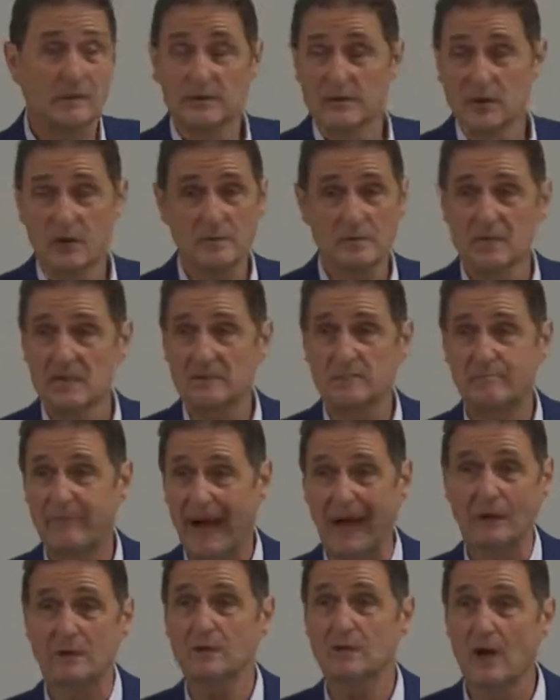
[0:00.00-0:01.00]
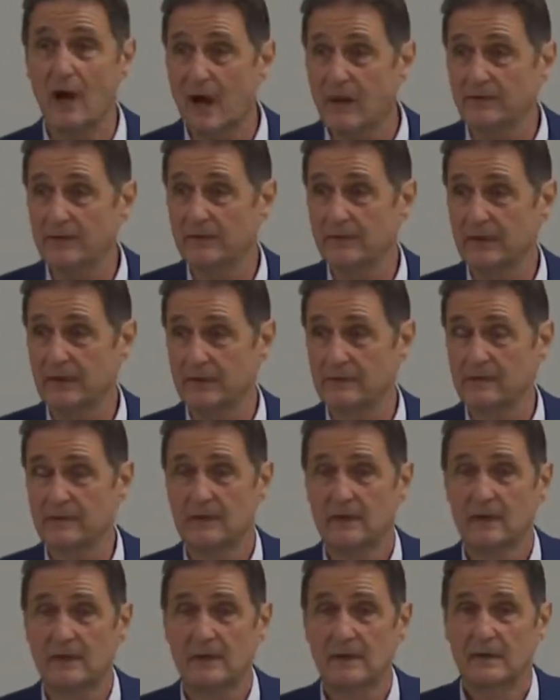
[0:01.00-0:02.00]
the germs just bounce off of us.
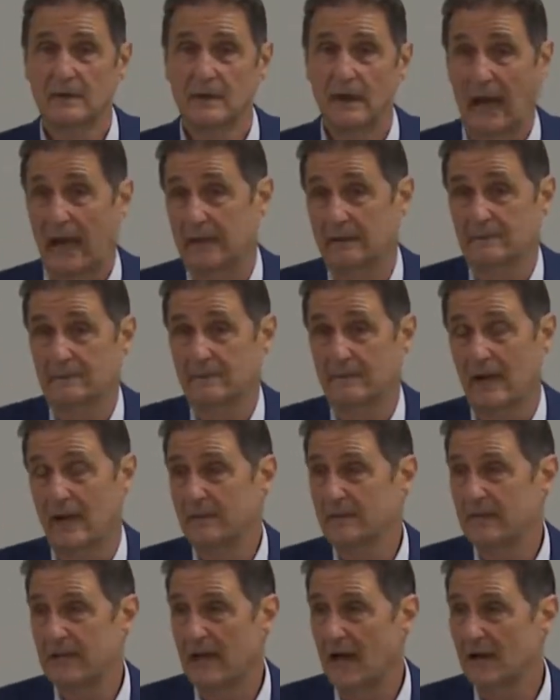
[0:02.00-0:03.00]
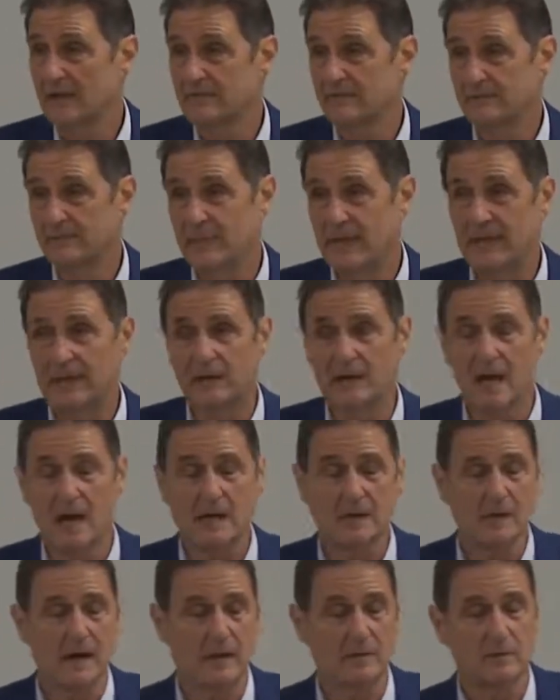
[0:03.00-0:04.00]
I mean, I've been in
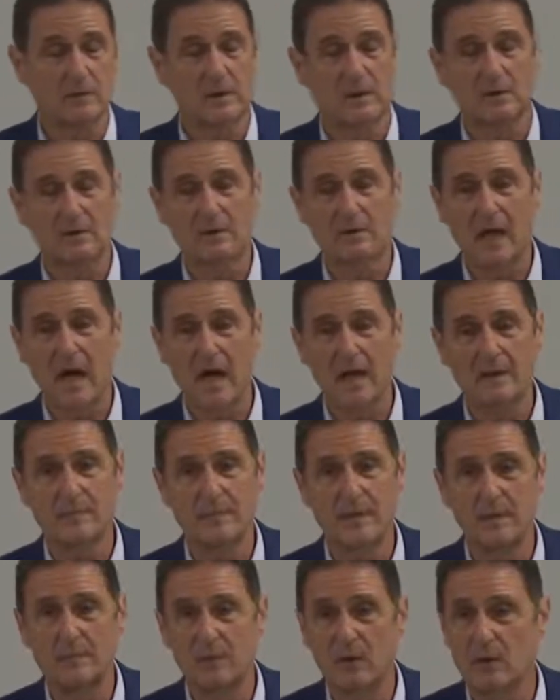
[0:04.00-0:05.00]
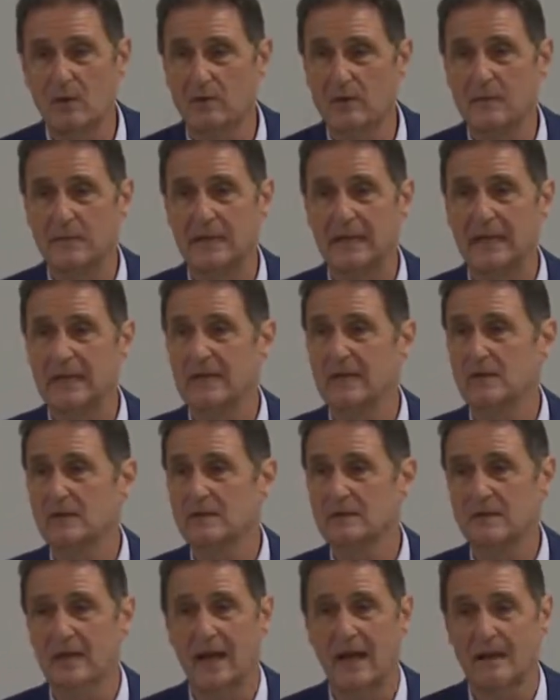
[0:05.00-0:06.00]
contact with a lot of people over many
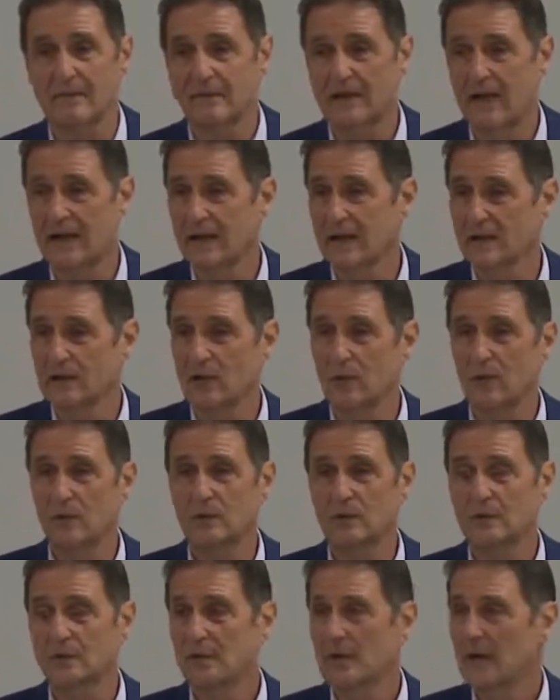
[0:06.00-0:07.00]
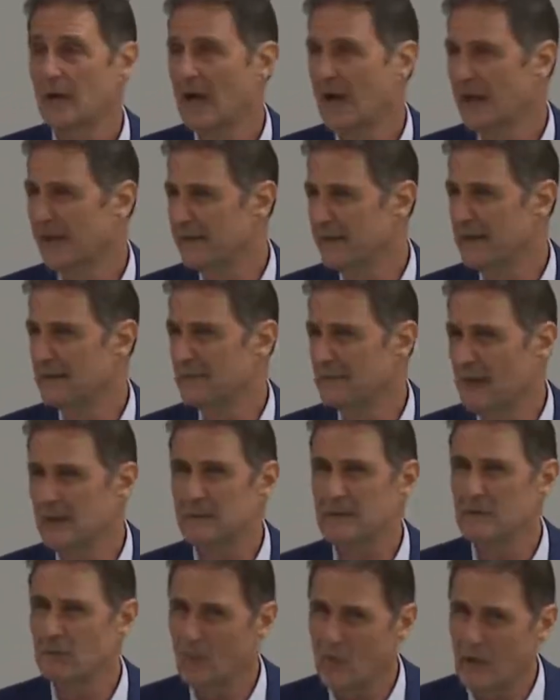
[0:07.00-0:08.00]
years and haven't had a cold, I think
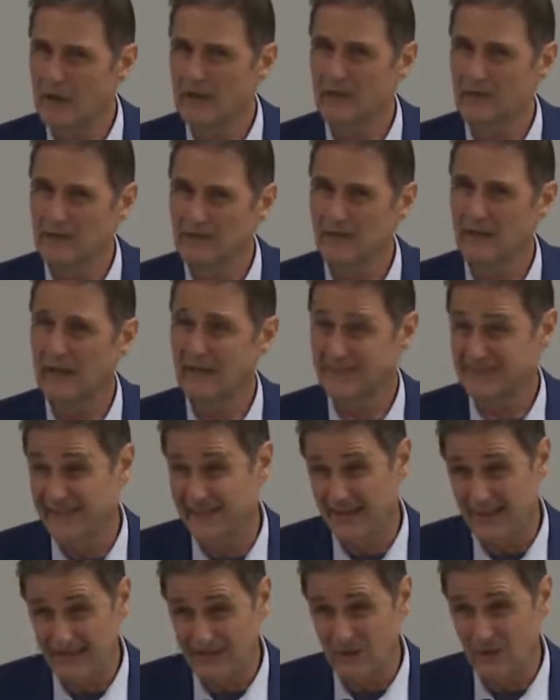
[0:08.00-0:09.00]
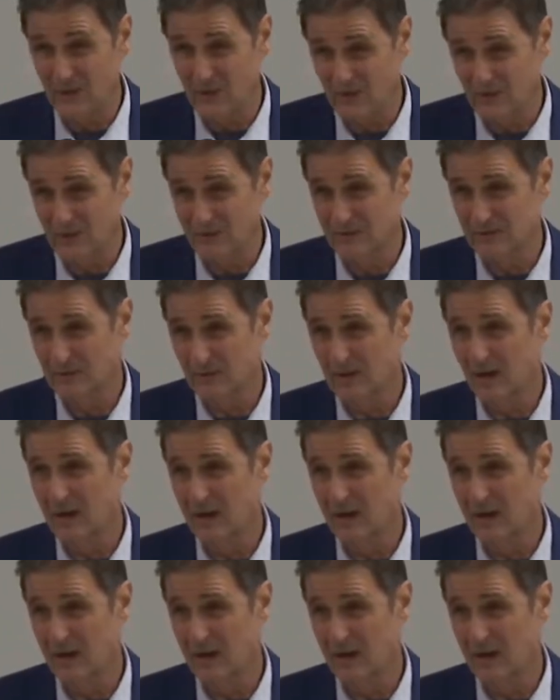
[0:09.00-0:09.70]
maybe one in the last 10 years.